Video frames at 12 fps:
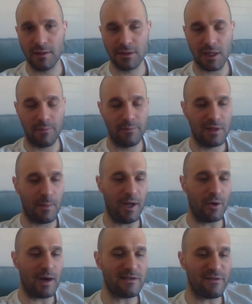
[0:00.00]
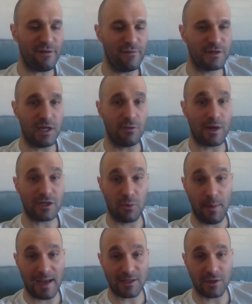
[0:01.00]
So let me know, if you've seen
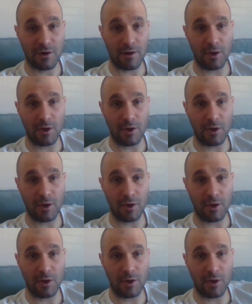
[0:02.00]
WrestleMassacre